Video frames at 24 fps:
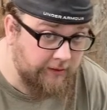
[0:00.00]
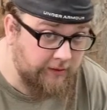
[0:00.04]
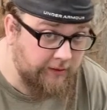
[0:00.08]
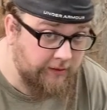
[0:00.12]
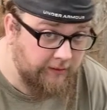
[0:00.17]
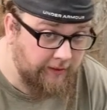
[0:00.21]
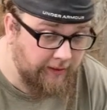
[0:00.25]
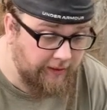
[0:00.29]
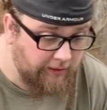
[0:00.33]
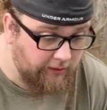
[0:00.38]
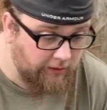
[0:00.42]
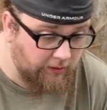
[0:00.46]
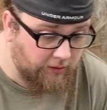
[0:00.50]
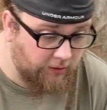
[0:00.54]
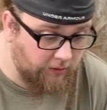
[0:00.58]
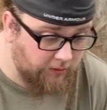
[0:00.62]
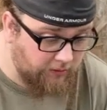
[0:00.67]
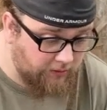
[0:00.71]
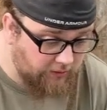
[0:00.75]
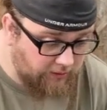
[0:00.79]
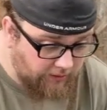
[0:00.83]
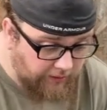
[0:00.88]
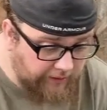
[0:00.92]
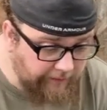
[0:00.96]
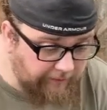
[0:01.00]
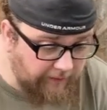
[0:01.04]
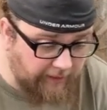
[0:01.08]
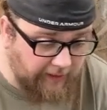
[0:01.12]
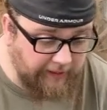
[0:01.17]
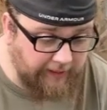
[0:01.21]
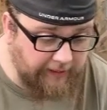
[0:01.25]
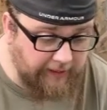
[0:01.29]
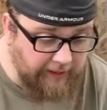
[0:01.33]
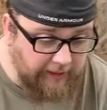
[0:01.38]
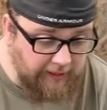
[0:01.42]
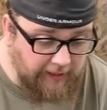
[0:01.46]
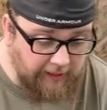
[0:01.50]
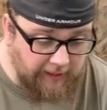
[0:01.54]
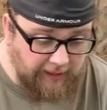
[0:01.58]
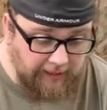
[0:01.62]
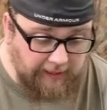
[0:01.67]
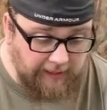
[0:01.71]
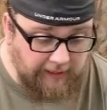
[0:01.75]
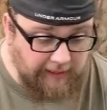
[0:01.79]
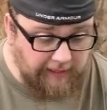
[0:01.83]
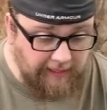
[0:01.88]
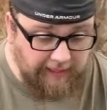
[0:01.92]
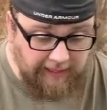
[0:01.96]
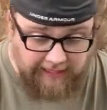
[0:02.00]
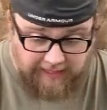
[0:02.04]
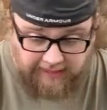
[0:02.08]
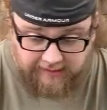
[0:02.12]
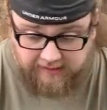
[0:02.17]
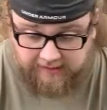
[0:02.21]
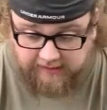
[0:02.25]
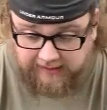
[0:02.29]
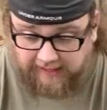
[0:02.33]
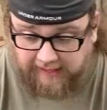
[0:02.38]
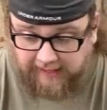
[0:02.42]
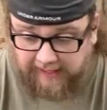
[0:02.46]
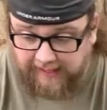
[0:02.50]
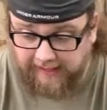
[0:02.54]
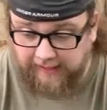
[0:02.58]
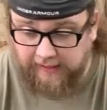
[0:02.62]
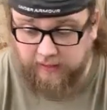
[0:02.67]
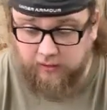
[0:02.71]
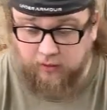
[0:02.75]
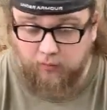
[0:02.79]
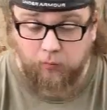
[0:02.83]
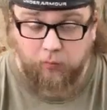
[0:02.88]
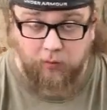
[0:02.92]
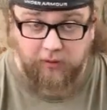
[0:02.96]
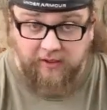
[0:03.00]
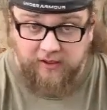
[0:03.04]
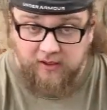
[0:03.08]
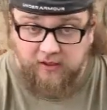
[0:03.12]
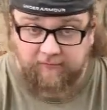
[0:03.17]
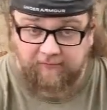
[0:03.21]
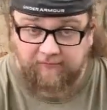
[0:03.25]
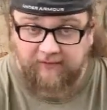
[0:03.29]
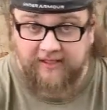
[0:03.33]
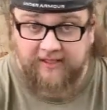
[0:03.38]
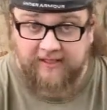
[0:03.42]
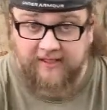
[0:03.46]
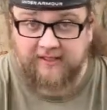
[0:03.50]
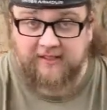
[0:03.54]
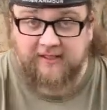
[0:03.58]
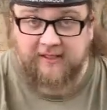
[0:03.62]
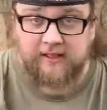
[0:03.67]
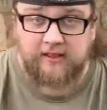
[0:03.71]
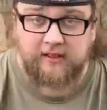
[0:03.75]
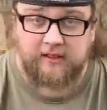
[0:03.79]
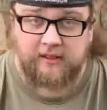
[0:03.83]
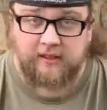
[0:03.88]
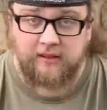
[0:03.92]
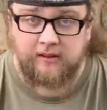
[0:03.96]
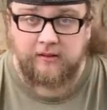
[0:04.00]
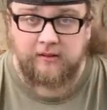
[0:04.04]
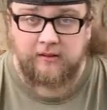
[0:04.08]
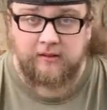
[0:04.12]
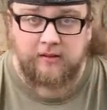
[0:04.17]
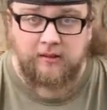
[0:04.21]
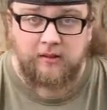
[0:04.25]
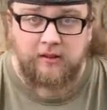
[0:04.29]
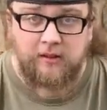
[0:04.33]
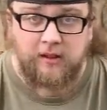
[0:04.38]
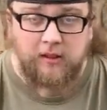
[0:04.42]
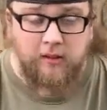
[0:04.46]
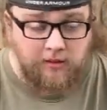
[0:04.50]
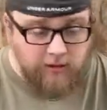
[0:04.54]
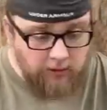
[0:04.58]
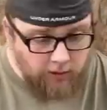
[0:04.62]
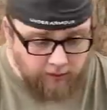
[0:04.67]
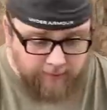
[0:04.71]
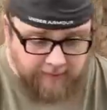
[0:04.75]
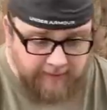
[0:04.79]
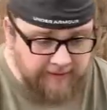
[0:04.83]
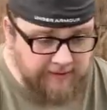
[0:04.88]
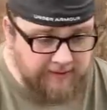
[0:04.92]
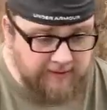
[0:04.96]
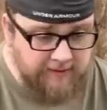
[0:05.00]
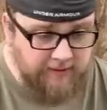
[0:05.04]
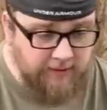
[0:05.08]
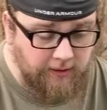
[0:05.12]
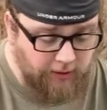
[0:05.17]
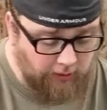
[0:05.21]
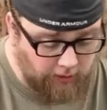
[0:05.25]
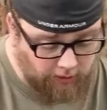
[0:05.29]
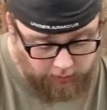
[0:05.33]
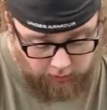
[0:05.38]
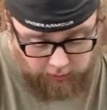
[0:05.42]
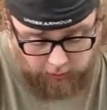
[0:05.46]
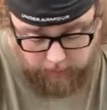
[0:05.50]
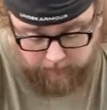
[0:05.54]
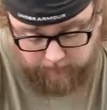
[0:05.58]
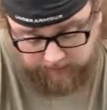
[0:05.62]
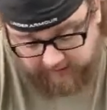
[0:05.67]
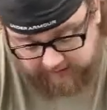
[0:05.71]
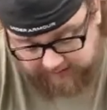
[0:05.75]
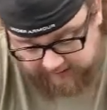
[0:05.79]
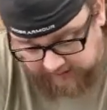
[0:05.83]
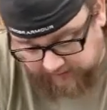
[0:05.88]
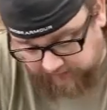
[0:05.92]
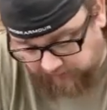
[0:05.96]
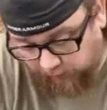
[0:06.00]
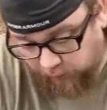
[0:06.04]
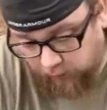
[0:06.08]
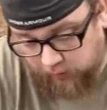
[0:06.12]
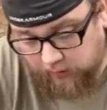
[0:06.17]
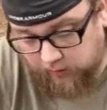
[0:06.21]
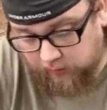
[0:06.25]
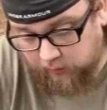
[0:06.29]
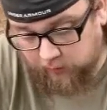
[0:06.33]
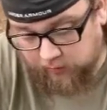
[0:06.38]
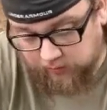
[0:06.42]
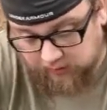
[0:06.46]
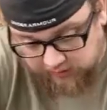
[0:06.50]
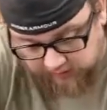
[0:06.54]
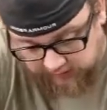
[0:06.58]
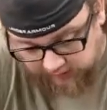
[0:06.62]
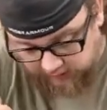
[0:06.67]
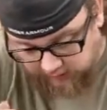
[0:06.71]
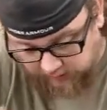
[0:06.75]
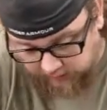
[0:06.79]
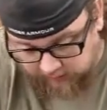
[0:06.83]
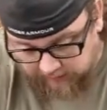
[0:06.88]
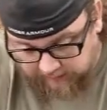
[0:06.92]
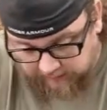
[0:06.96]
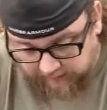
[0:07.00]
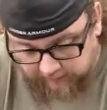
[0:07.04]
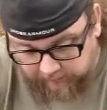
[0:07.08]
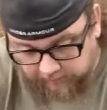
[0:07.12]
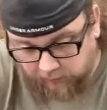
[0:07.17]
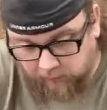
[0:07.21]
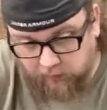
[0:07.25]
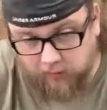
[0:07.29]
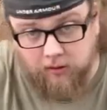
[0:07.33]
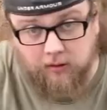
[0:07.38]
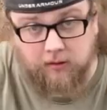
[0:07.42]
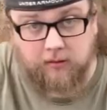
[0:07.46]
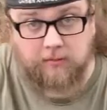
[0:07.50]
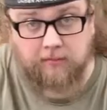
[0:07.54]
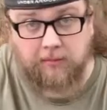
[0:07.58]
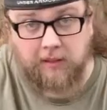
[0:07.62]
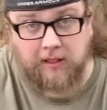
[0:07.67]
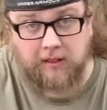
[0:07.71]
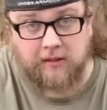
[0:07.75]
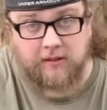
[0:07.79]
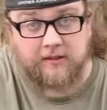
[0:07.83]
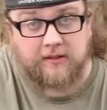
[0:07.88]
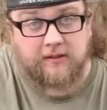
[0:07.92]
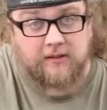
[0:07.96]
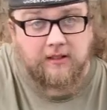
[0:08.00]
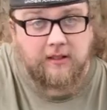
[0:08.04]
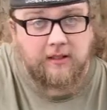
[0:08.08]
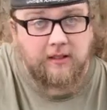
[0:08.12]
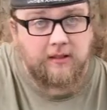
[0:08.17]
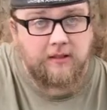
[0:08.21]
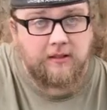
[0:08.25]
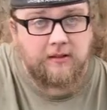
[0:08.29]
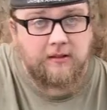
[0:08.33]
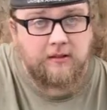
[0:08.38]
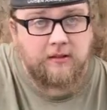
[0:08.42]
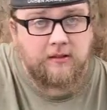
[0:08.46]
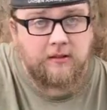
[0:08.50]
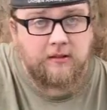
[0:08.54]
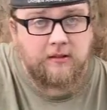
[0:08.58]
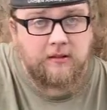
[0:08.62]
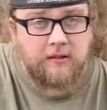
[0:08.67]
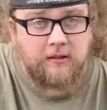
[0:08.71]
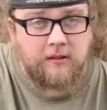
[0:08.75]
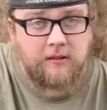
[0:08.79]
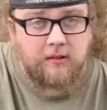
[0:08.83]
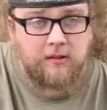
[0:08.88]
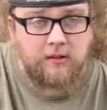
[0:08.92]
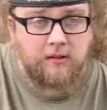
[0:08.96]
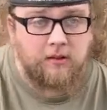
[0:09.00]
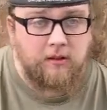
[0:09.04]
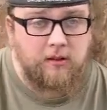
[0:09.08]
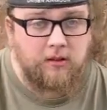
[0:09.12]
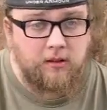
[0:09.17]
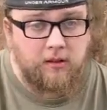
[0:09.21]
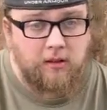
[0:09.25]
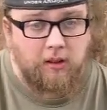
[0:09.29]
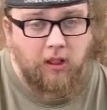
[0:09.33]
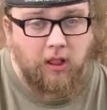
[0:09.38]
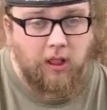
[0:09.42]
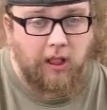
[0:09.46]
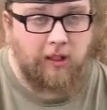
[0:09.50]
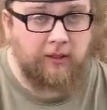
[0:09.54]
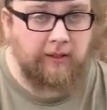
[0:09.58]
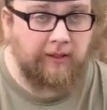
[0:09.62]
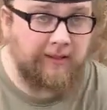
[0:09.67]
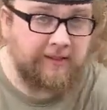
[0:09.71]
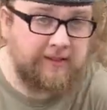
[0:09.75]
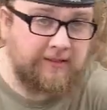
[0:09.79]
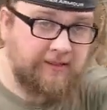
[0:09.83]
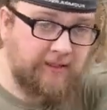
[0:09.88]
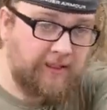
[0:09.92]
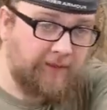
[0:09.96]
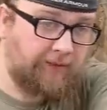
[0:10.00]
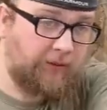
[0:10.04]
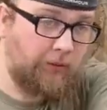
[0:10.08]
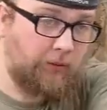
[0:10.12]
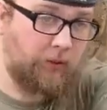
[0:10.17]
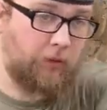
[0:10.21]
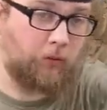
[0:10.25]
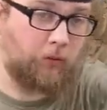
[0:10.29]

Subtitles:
they could have called Clevite and asked, hey, will these fit this engine? No, they just, oh, that says 400, we'll just enter it with every 400, apparently it's there. I would hate to see if I would have